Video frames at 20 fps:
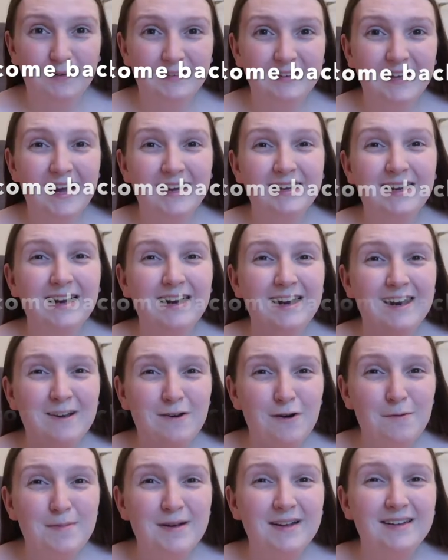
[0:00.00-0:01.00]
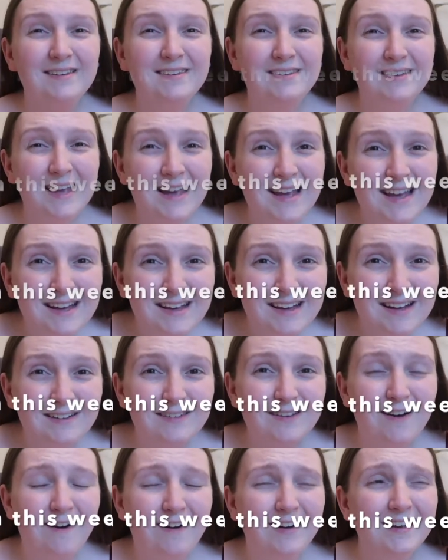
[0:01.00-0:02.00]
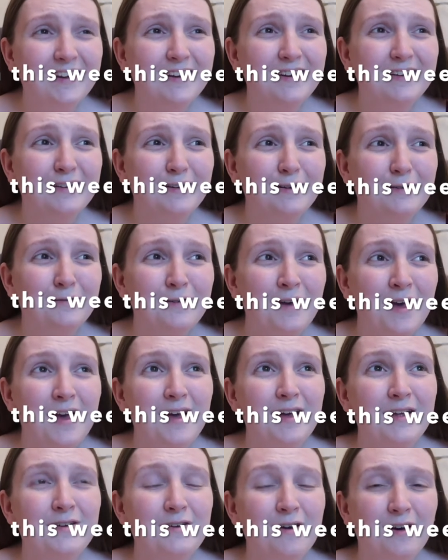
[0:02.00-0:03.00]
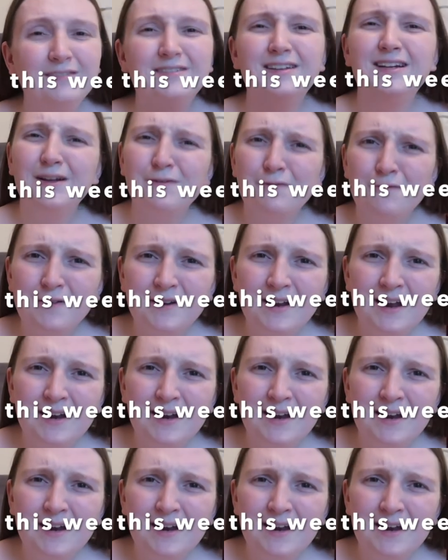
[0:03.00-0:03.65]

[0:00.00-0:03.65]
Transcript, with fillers: I was getting a little bit sick and tired of not delivering